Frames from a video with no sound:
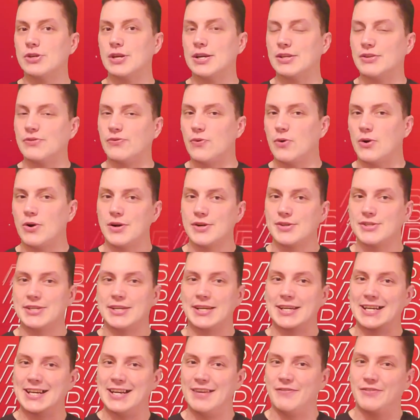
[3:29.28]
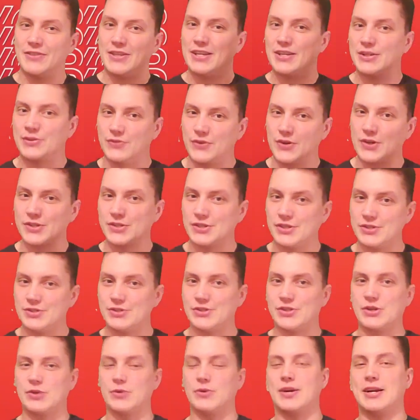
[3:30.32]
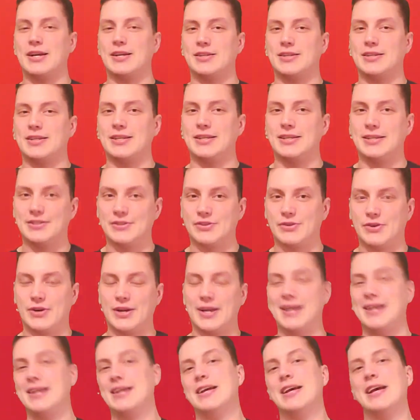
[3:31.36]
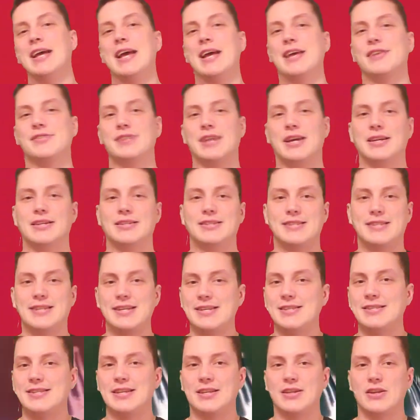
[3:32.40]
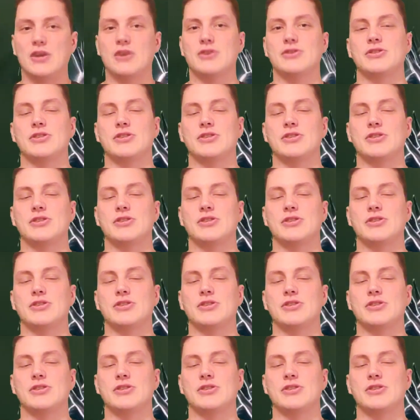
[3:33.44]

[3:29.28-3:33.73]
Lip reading: as far as if this functions correctly, it's great. It's got a decent launch